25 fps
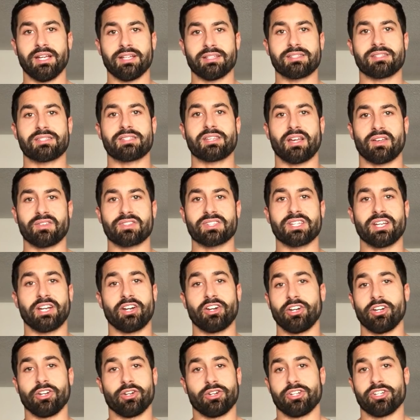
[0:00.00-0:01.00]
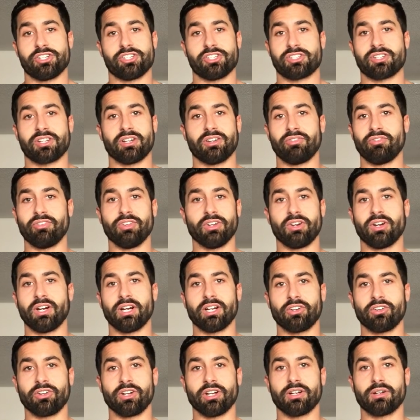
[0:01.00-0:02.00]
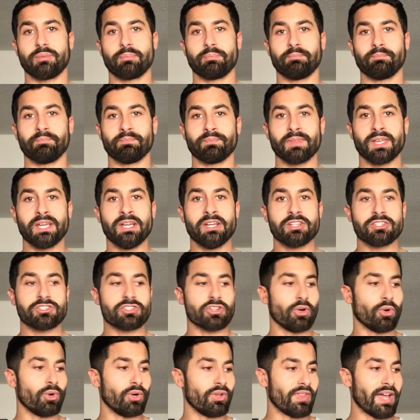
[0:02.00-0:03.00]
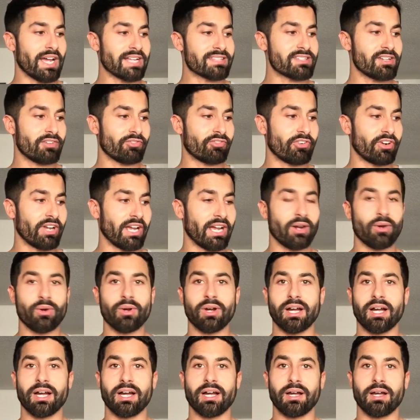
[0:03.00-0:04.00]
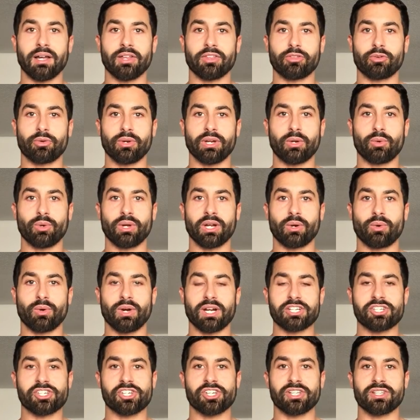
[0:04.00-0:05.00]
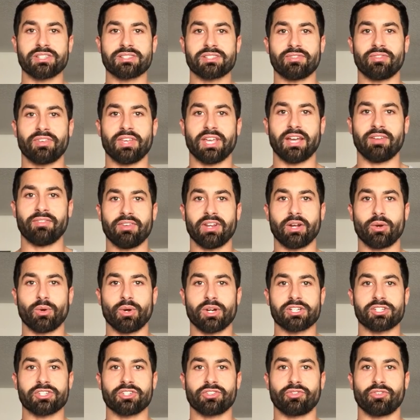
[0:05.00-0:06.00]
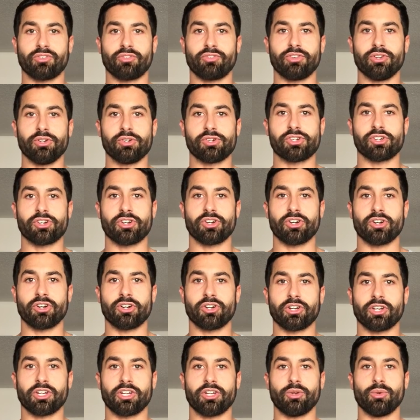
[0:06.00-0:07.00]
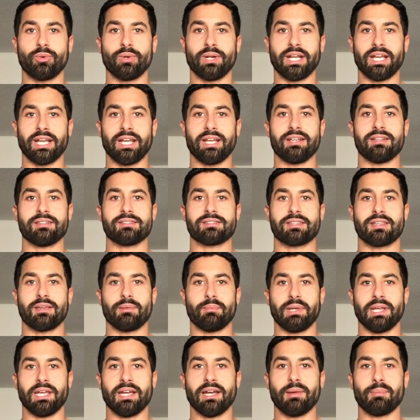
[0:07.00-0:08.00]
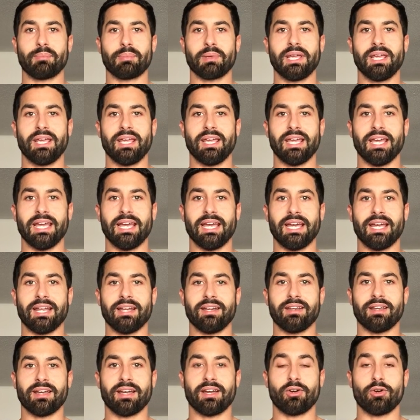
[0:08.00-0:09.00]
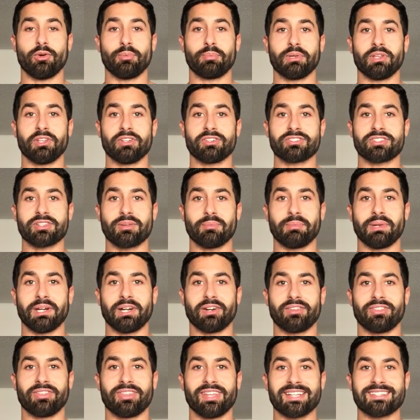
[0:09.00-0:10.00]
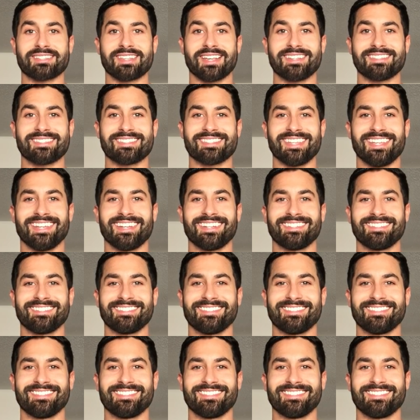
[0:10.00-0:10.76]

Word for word: it's a tough scenario you're just going to feel hungrier so that's it for now uh, three quick questions if you any questions for future q and a's hit me up and i uh, hope you learned something here thanks guys see ya